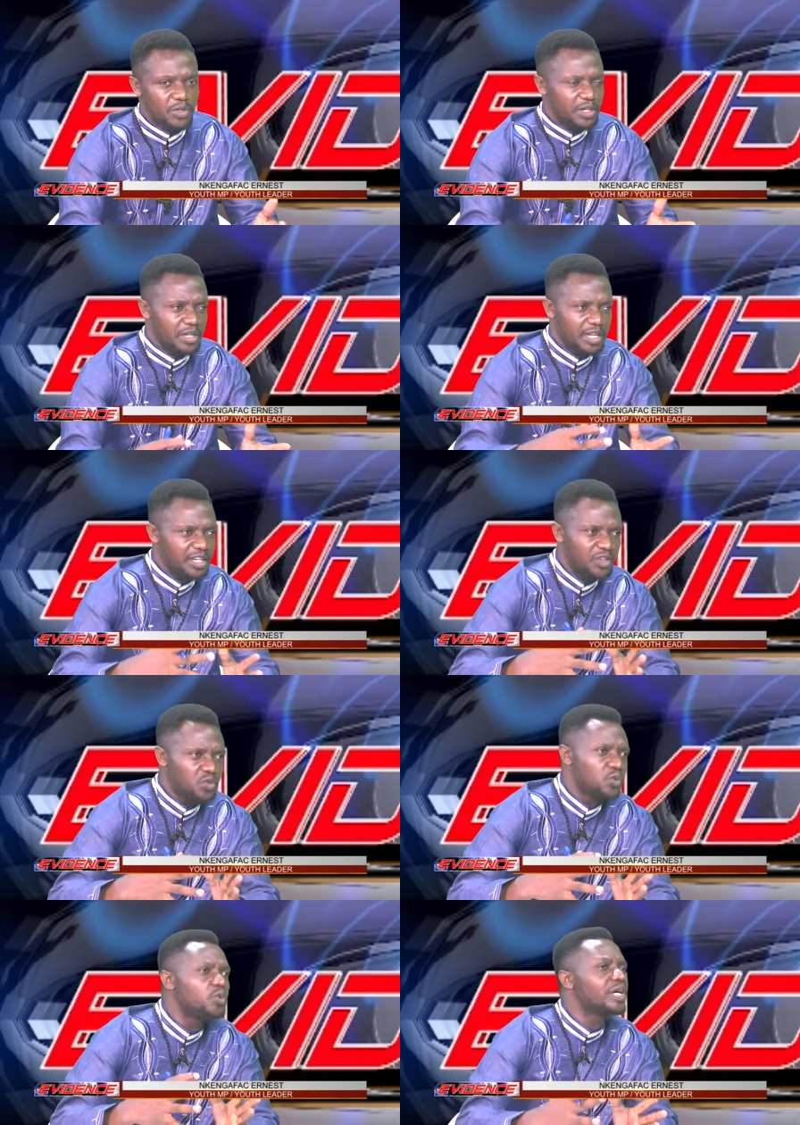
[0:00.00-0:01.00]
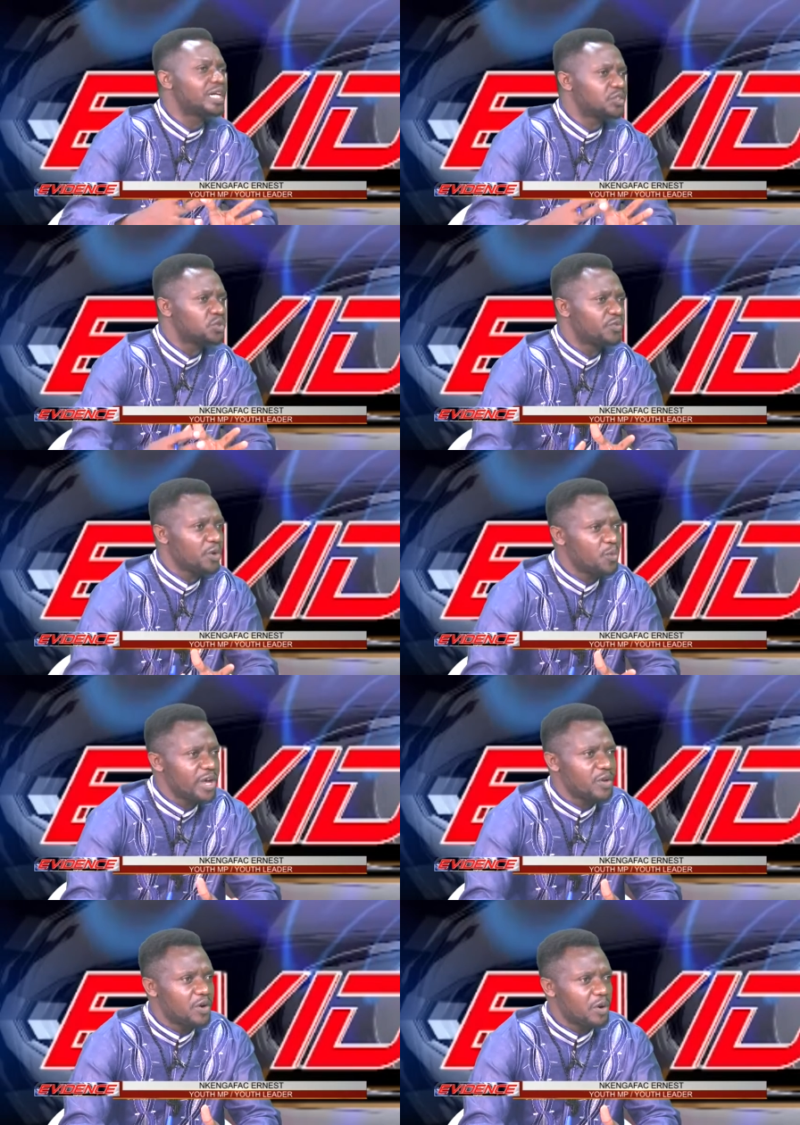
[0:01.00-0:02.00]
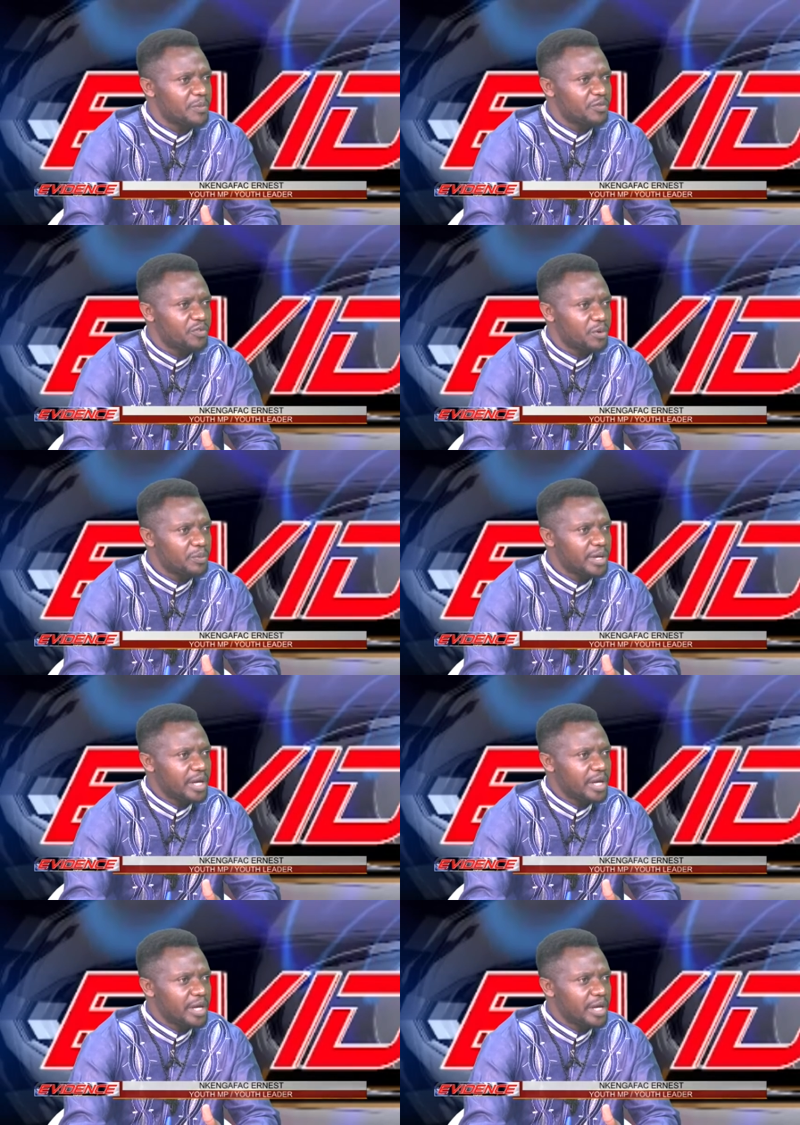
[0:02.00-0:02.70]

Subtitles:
they need to look at you from where you're coming from.